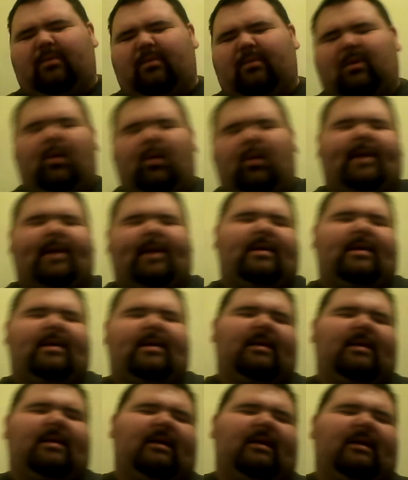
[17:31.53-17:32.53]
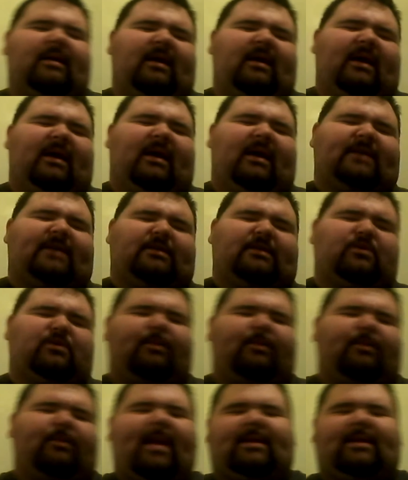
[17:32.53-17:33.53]
when there's a
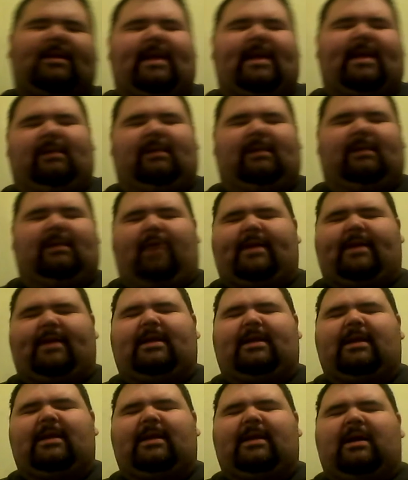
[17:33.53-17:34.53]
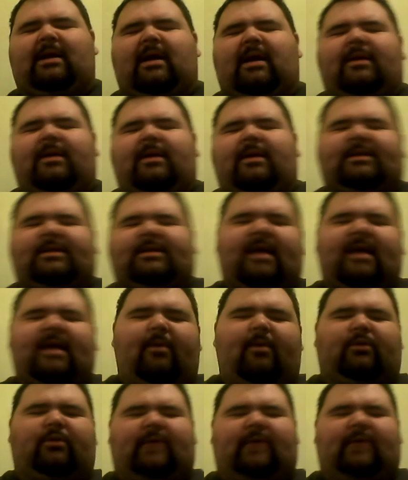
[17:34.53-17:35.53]
big deal, right? They say
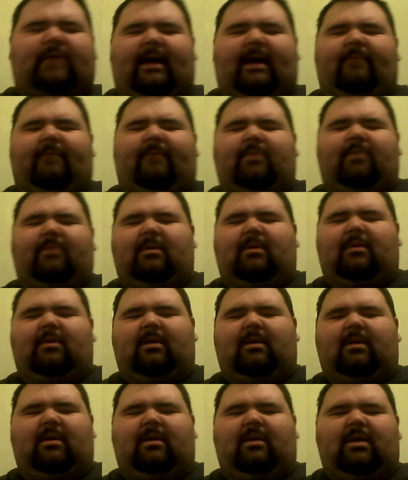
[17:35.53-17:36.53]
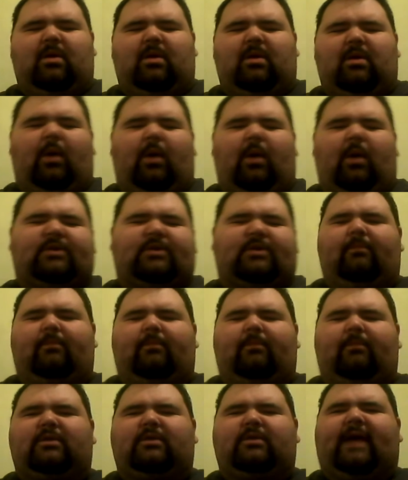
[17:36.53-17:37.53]
about you want something
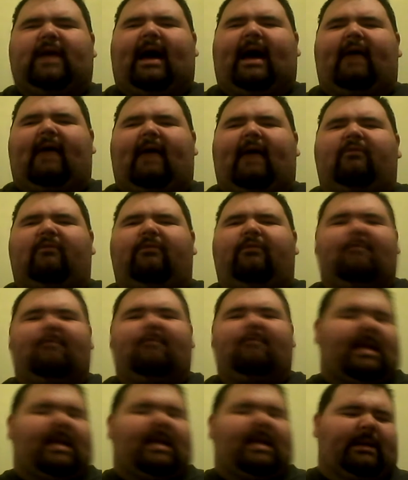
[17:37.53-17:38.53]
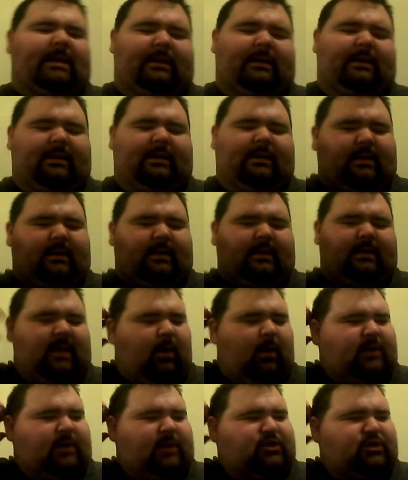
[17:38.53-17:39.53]
to have meaning. You
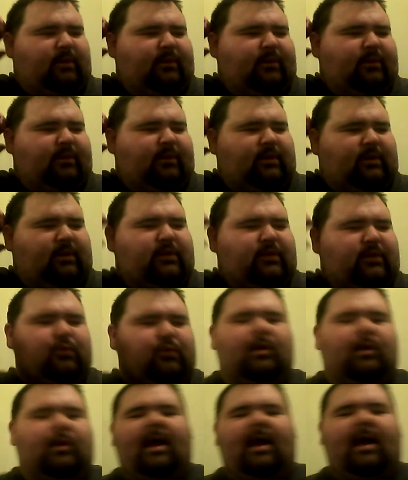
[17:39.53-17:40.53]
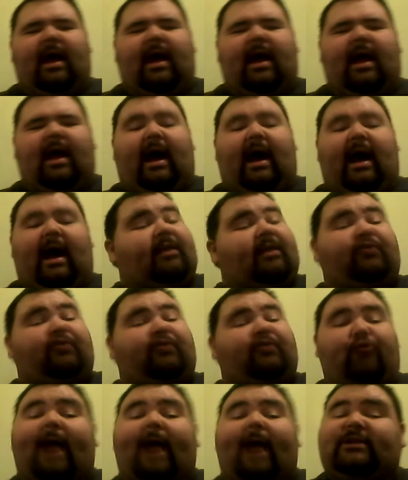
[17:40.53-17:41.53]
want something to have an
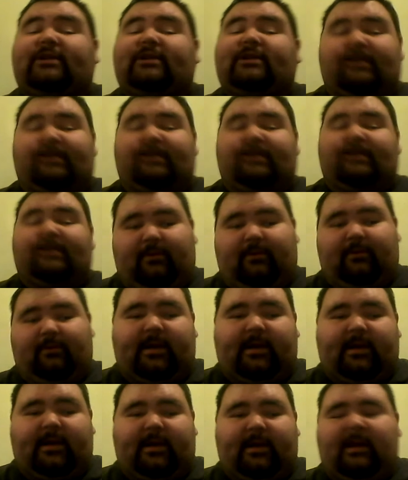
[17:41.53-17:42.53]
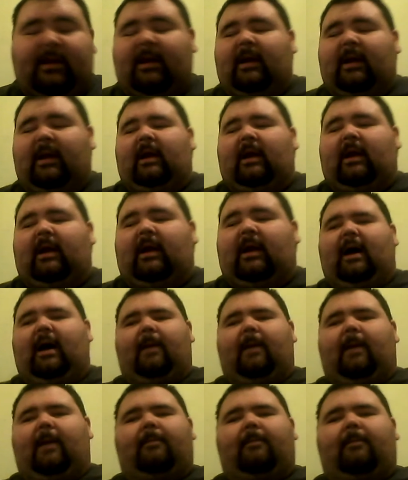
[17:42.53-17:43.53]
attraction, right?
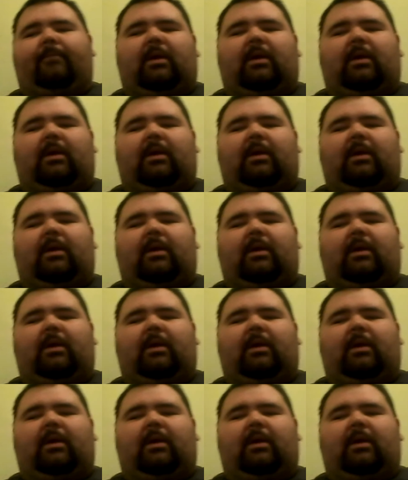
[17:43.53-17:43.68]
Going